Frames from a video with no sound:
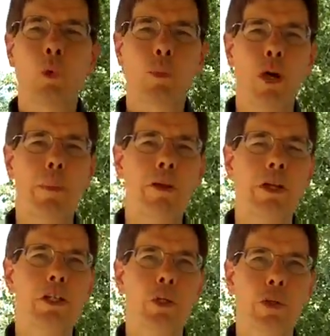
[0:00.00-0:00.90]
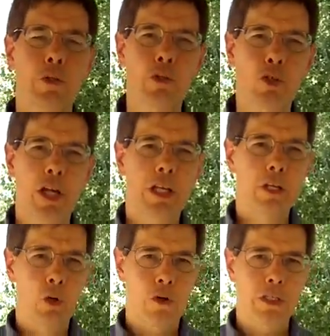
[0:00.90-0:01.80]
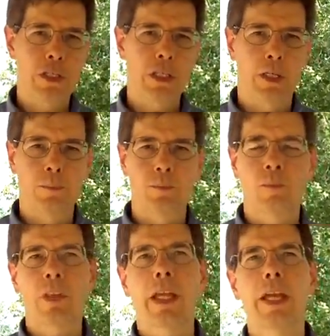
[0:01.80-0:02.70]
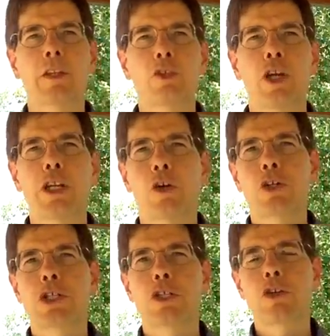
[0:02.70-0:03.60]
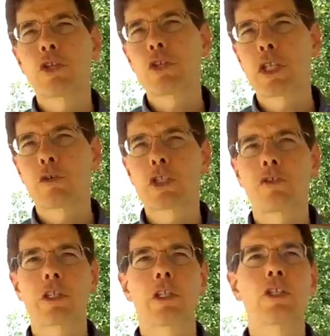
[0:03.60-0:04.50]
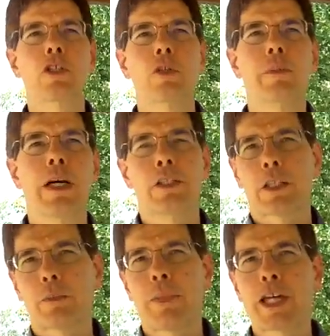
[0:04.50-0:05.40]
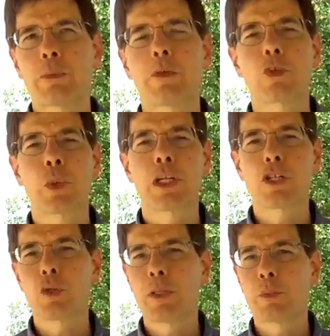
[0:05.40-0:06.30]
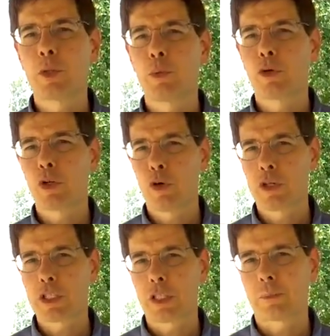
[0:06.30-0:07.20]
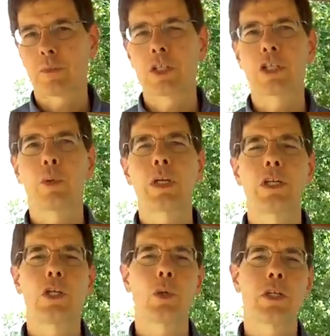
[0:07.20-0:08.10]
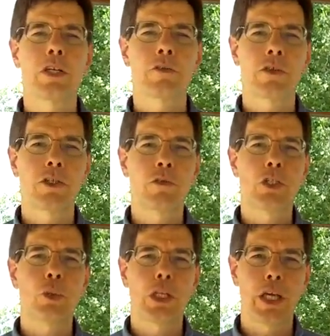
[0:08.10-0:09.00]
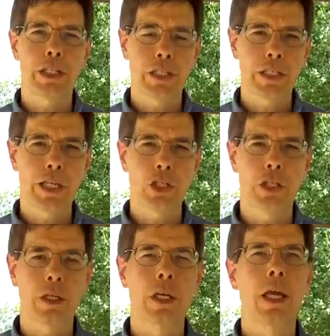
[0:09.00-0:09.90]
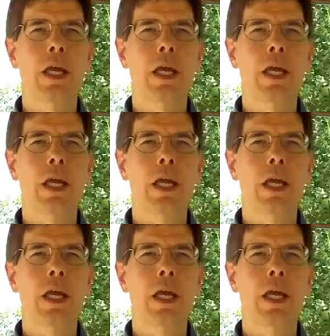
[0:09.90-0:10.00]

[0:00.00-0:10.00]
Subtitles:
We primarily do it through training courses, and training courses are usually restricted to about maximum of 22 people per course, so that we can do enough individualized attention.